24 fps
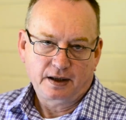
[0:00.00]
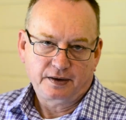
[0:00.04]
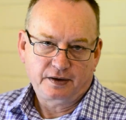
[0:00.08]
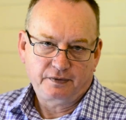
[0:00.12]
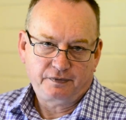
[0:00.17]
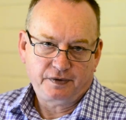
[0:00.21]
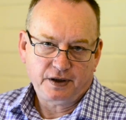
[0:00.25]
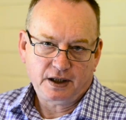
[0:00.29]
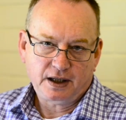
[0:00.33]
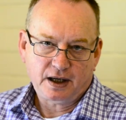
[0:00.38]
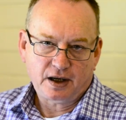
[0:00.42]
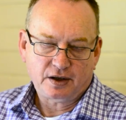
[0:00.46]
The
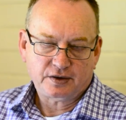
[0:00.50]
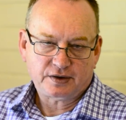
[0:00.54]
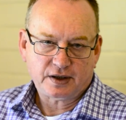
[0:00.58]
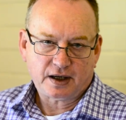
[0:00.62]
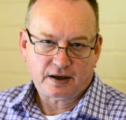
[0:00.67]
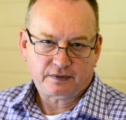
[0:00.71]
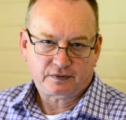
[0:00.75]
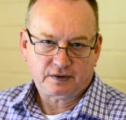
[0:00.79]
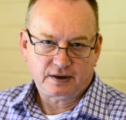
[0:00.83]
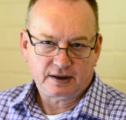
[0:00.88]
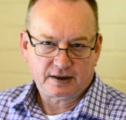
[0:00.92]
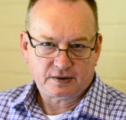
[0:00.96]
videos
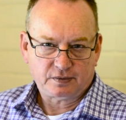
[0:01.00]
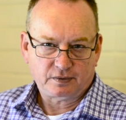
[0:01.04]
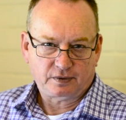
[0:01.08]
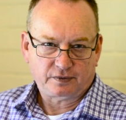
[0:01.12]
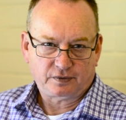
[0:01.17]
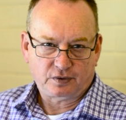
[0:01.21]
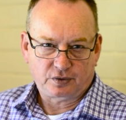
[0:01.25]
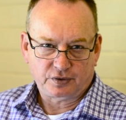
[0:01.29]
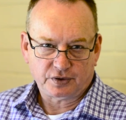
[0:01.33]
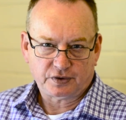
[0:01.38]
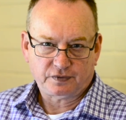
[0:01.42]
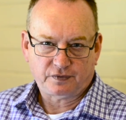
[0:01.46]
after this will
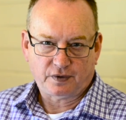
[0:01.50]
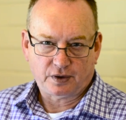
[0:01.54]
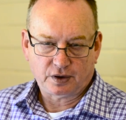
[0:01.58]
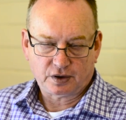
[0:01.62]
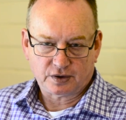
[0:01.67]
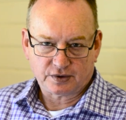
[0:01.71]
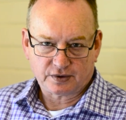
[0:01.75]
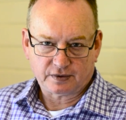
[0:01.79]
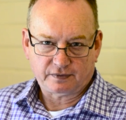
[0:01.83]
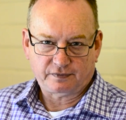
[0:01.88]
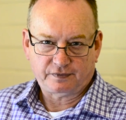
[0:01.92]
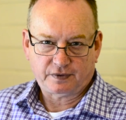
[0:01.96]
of course
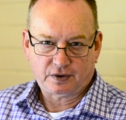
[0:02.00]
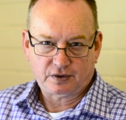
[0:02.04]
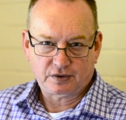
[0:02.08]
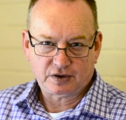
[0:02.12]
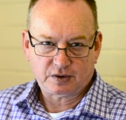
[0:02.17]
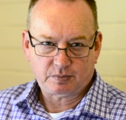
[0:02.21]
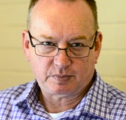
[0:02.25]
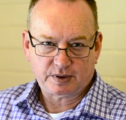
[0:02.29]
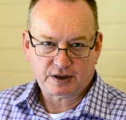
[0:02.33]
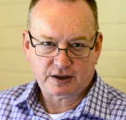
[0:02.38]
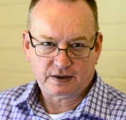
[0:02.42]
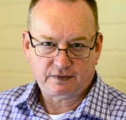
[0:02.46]
focus on very
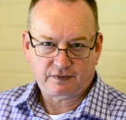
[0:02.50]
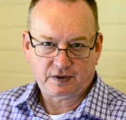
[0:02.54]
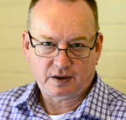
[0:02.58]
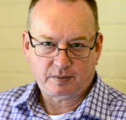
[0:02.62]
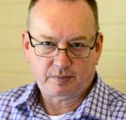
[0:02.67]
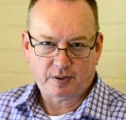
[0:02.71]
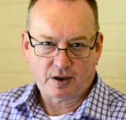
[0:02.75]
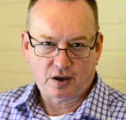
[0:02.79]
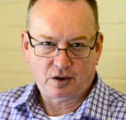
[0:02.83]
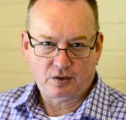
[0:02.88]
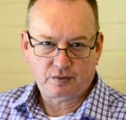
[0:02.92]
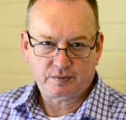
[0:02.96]

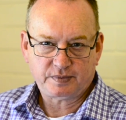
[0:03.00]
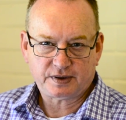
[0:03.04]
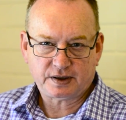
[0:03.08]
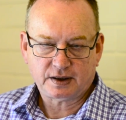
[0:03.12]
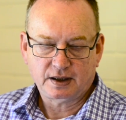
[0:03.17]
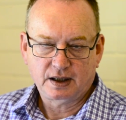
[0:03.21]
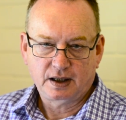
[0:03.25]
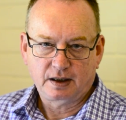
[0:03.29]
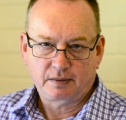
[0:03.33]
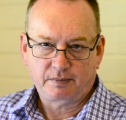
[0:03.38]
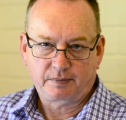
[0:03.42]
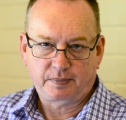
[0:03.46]
specific
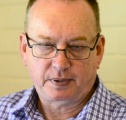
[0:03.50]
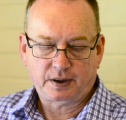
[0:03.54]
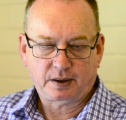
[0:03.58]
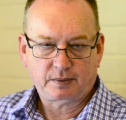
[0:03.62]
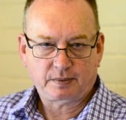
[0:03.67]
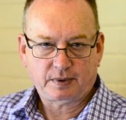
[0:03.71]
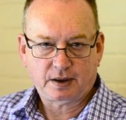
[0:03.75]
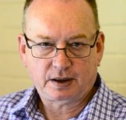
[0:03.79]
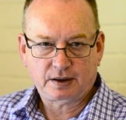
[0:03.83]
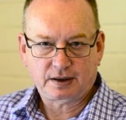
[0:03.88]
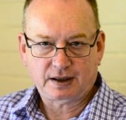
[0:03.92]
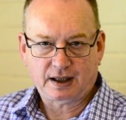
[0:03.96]
poems, but
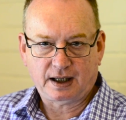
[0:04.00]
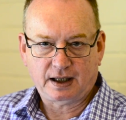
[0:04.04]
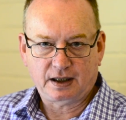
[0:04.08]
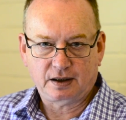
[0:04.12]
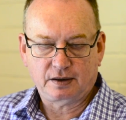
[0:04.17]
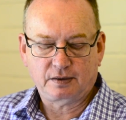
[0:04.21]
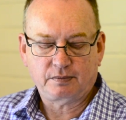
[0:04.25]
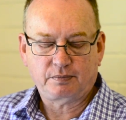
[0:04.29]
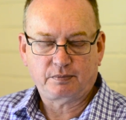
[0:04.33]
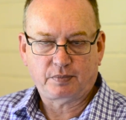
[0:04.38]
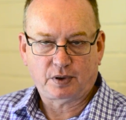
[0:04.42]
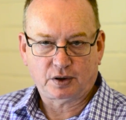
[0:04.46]
I'm going to
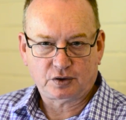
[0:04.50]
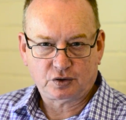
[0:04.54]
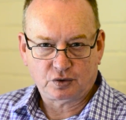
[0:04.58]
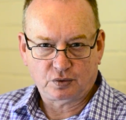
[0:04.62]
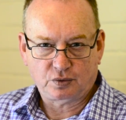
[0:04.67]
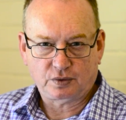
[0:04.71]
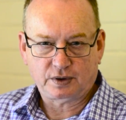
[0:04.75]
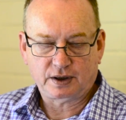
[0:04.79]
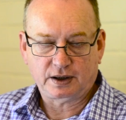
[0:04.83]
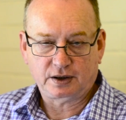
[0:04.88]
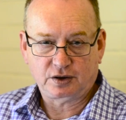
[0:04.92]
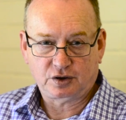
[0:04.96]
end by
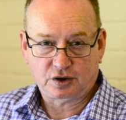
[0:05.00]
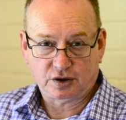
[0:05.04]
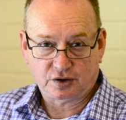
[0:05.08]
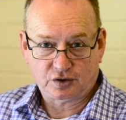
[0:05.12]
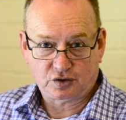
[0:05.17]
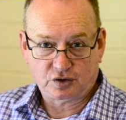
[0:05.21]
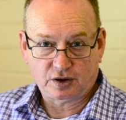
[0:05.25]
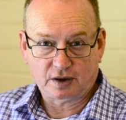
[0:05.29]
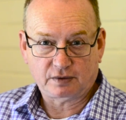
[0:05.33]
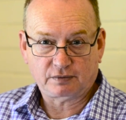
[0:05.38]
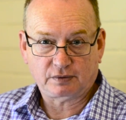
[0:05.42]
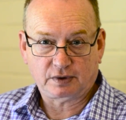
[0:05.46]
talking
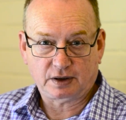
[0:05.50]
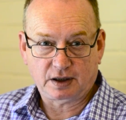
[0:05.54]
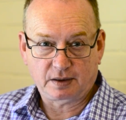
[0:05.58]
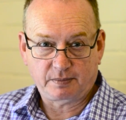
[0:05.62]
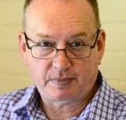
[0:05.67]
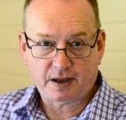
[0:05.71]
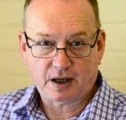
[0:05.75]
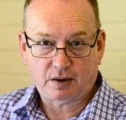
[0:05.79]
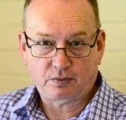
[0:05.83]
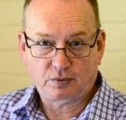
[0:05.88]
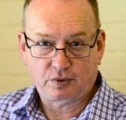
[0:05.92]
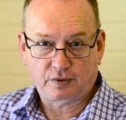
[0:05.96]
just generally
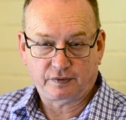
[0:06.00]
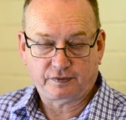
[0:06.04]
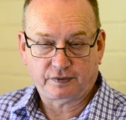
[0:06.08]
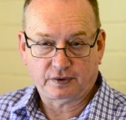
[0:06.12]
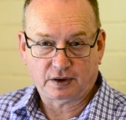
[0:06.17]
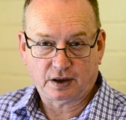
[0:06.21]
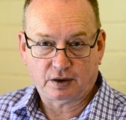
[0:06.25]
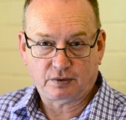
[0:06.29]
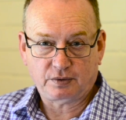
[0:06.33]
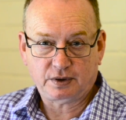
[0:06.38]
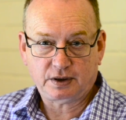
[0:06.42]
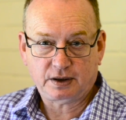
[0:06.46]
about
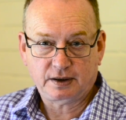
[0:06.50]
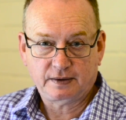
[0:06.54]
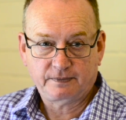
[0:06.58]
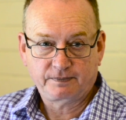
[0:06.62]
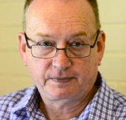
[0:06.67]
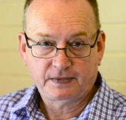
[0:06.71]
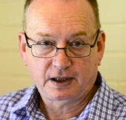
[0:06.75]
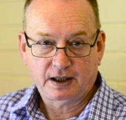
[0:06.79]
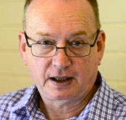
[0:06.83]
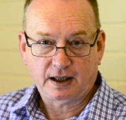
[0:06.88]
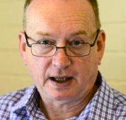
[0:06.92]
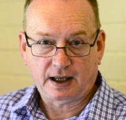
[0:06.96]
Wilfred Owen
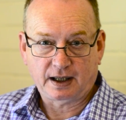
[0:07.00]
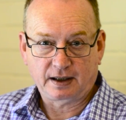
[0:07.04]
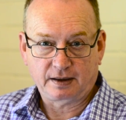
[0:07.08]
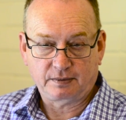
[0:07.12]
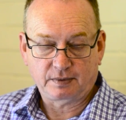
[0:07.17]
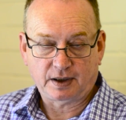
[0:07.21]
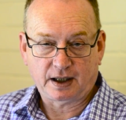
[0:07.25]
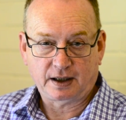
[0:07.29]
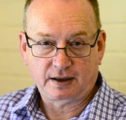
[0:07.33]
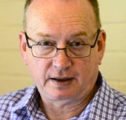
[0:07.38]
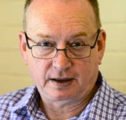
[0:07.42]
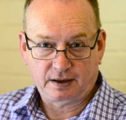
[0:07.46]

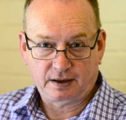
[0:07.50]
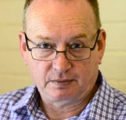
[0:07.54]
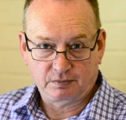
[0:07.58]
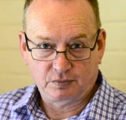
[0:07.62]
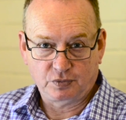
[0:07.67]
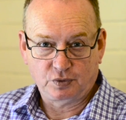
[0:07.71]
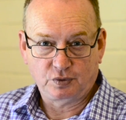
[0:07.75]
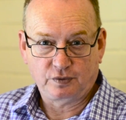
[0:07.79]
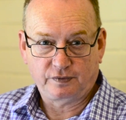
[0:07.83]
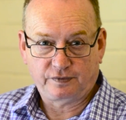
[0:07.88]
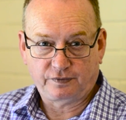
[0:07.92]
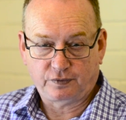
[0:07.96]
and then
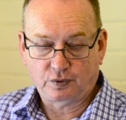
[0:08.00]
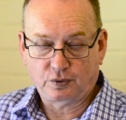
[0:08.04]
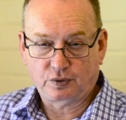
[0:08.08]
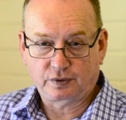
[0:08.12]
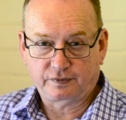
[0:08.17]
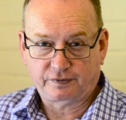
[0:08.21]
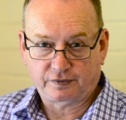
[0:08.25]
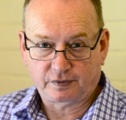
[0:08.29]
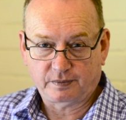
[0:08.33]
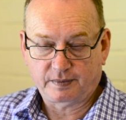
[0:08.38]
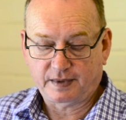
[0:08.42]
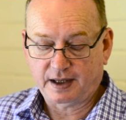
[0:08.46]
move
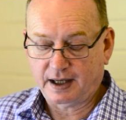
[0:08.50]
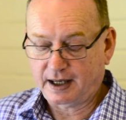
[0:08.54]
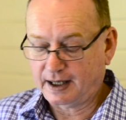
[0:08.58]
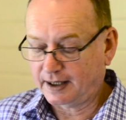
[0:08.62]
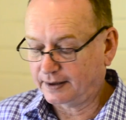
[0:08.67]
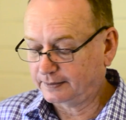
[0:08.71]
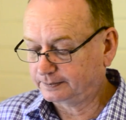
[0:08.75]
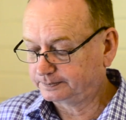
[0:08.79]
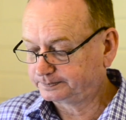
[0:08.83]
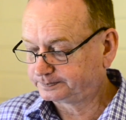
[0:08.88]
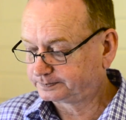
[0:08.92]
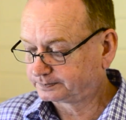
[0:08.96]
forward from there.